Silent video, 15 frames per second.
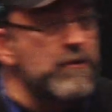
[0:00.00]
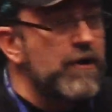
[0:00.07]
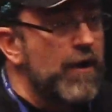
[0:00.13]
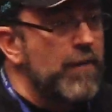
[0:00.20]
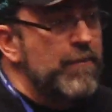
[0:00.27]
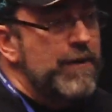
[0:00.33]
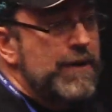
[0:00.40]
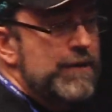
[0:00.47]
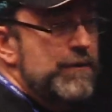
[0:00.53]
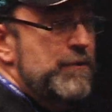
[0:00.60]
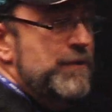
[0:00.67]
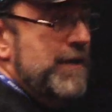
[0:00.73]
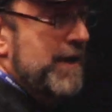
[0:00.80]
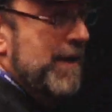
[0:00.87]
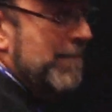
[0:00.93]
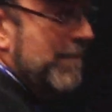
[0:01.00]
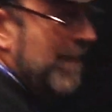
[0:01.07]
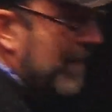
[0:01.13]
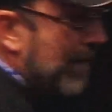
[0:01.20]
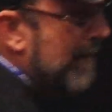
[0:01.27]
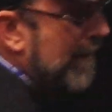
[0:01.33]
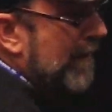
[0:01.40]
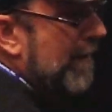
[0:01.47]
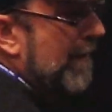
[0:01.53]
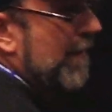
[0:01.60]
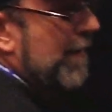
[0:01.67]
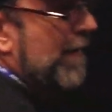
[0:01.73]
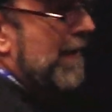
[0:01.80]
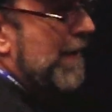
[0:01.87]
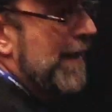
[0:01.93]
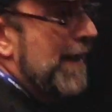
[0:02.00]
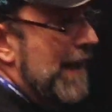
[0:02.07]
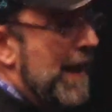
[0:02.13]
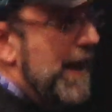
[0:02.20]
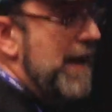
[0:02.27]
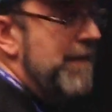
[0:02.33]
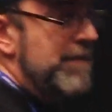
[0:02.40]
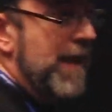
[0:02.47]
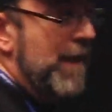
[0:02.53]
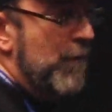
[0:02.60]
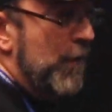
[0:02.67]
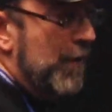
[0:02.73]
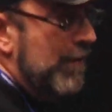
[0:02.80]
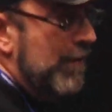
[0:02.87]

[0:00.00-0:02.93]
company, a new team, and they were